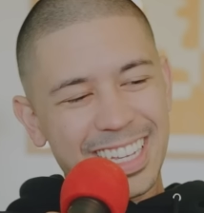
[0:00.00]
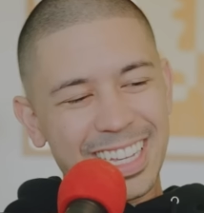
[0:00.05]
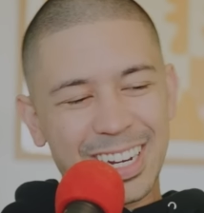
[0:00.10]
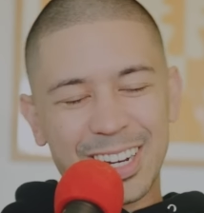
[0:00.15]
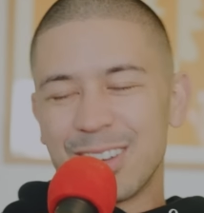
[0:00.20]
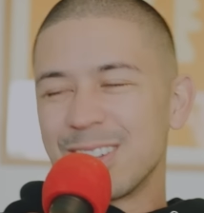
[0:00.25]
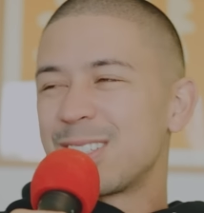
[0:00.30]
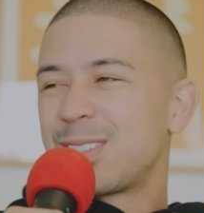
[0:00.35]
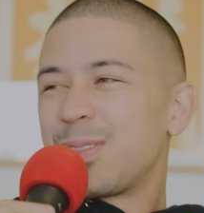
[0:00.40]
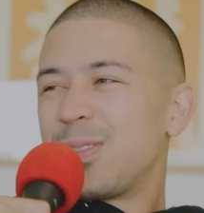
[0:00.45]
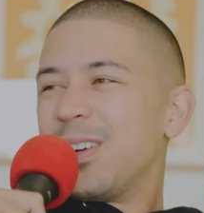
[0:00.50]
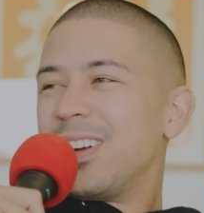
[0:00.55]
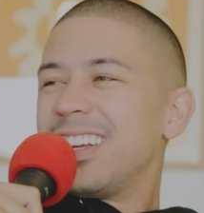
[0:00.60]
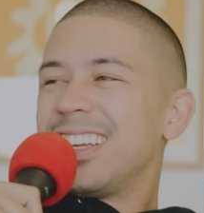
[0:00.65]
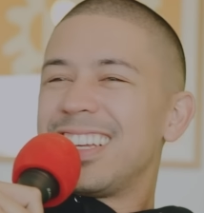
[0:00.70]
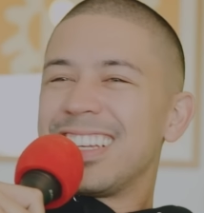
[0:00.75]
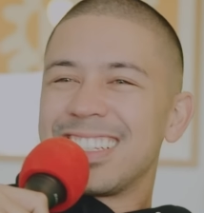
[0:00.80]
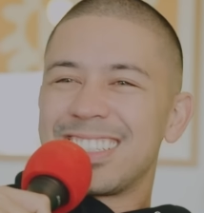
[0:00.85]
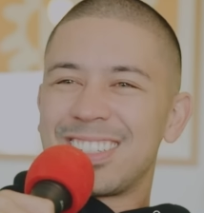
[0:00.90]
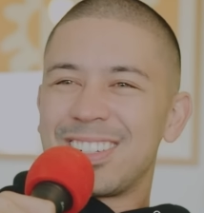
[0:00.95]
You know what's
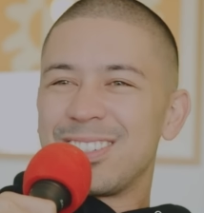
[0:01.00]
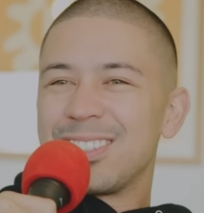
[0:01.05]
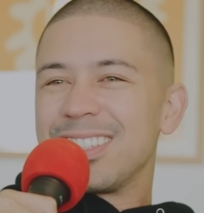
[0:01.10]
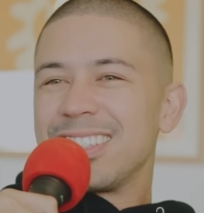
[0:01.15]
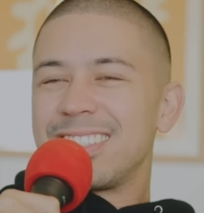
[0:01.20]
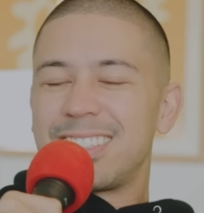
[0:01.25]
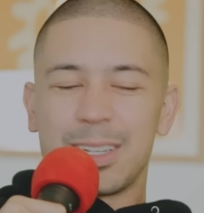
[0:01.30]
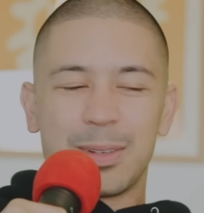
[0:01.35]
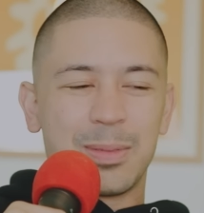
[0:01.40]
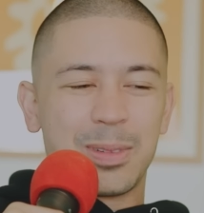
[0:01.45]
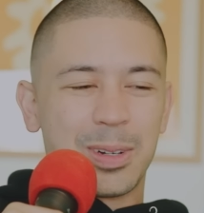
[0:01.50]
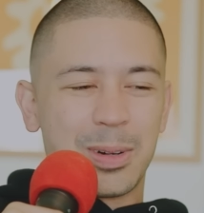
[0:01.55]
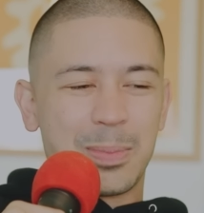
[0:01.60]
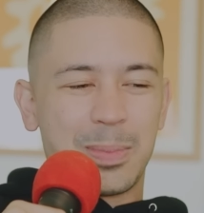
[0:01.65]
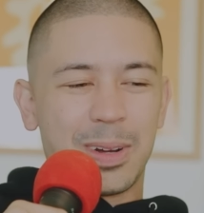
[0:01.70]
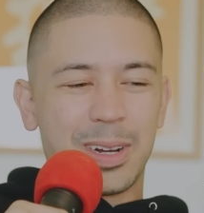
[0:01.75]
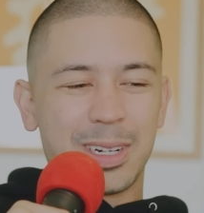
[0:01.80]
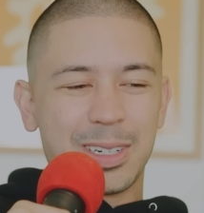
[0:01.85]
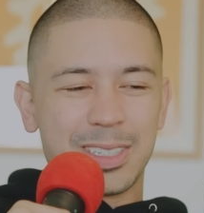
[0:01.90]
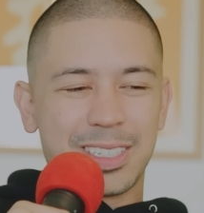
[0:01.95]
funny is there was a similar
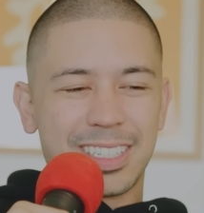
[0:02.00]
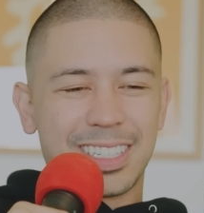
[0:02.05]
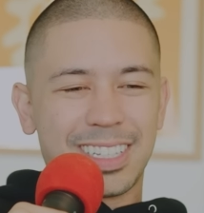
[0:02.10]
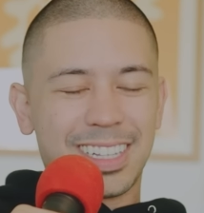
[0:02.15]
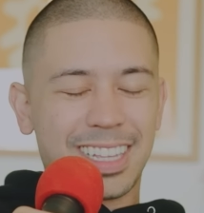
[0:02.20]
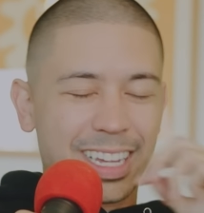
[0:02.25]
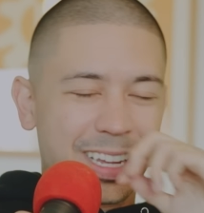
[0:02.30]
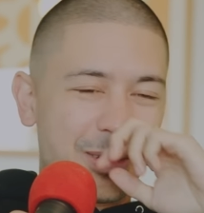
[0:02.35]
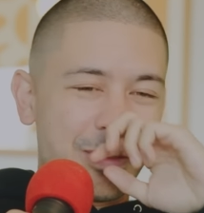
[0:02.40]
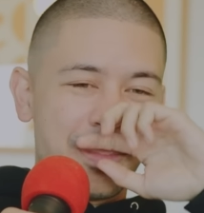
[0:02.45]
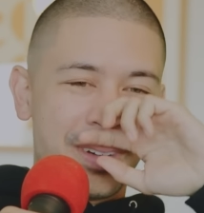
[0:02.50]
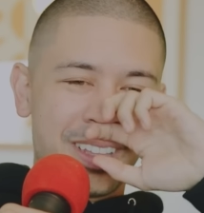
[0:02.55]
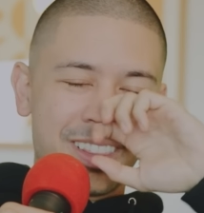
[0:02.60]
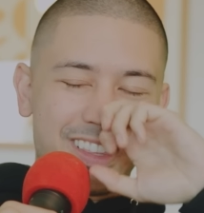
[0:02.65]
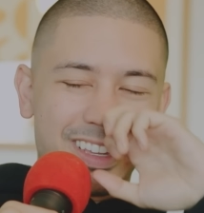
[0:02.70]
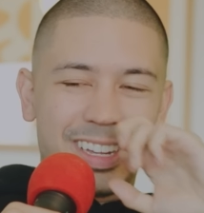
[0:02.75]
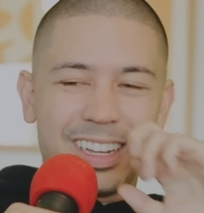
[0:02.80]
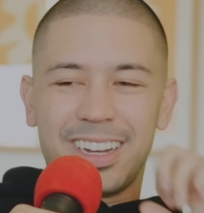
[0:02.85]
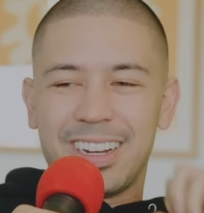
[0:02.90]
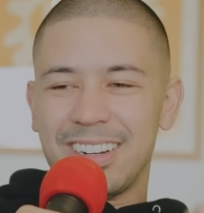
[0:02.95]
post like a month
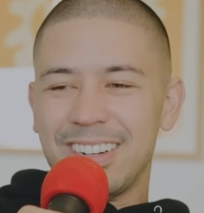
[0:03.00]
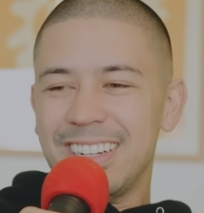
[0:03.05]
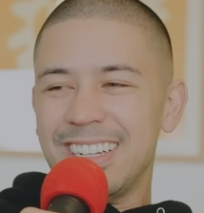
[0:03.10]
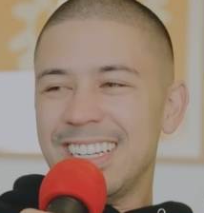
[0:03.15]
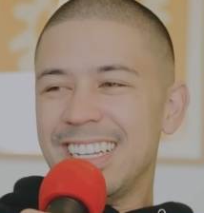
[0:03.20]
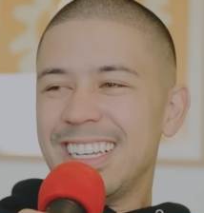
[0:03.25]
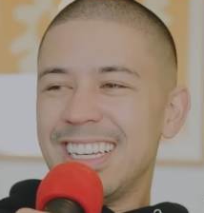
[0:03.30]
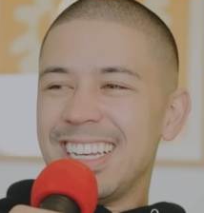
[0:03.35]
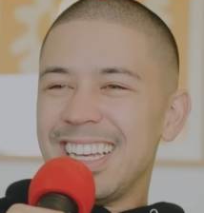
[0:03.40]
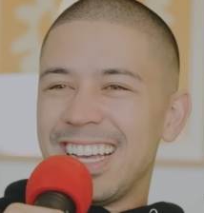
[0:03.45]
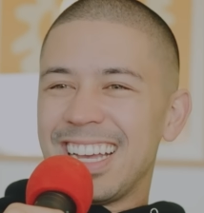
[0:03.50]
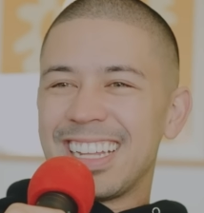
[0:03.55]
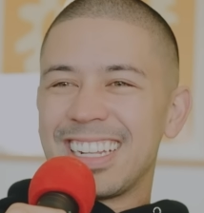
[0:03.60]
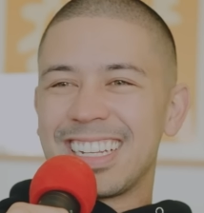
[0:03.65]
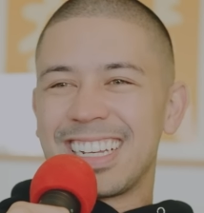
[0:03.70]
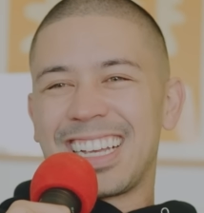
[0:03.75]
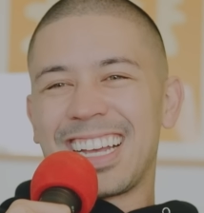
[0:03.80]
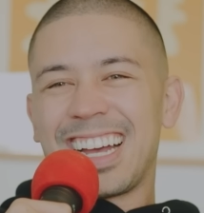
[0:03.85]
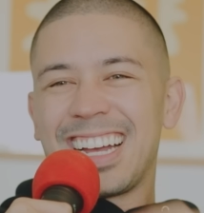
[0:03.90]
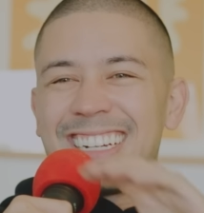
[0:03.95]
ago, and
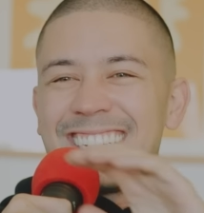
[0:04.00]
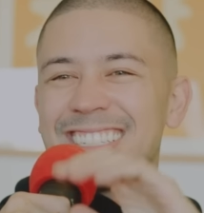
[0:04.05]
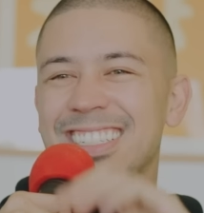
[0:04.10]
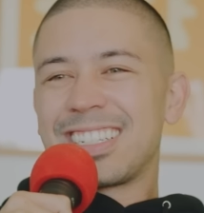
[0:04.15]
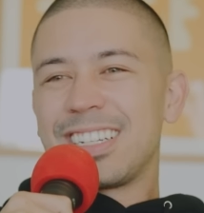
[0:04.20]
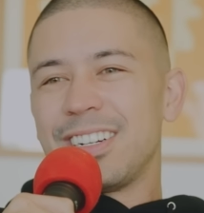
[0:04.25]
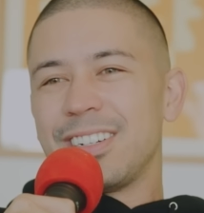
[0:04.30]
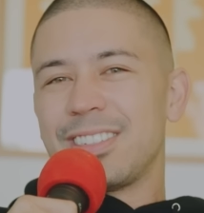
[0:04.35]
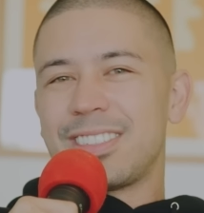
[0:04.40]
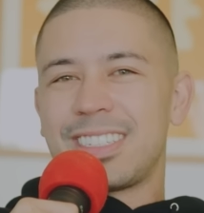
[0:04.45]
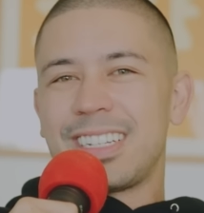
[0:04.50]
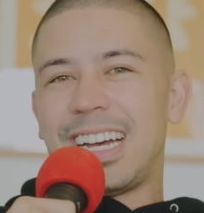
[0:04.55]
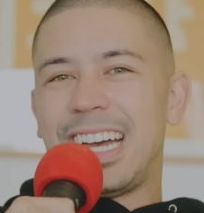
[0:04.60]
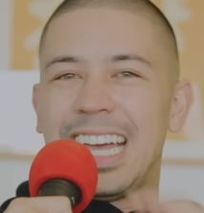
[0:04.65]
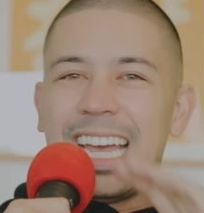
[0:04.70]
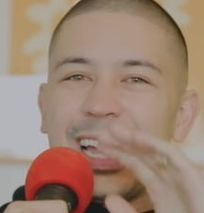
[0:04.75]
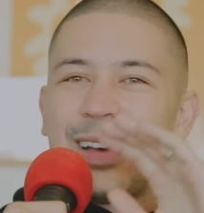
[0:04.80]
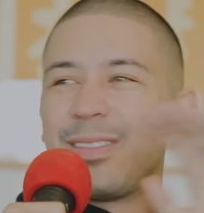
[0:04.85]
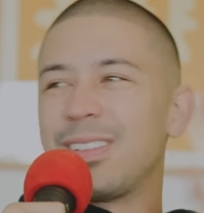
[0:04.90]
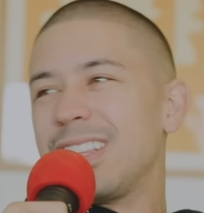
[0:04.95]
the guy just goes, I
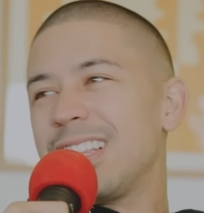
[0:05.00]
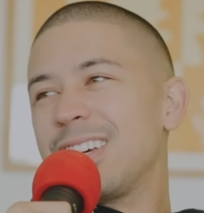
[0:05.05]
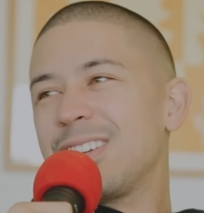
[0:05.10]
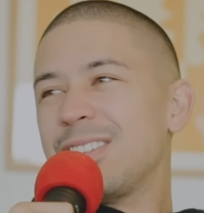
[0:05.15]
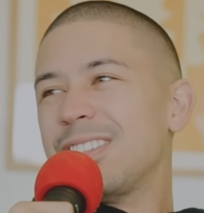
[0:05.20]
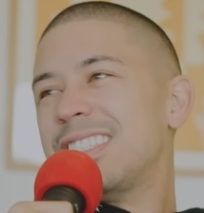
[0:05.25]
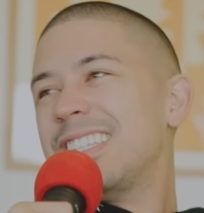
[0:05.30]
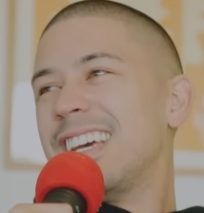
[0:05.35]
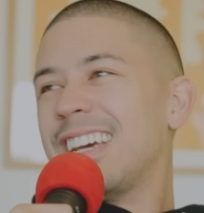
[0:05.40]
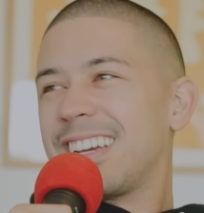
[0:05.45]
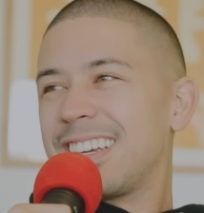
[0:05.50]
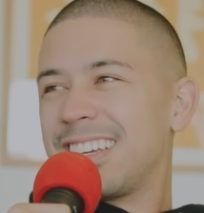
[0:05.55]
have a little d-.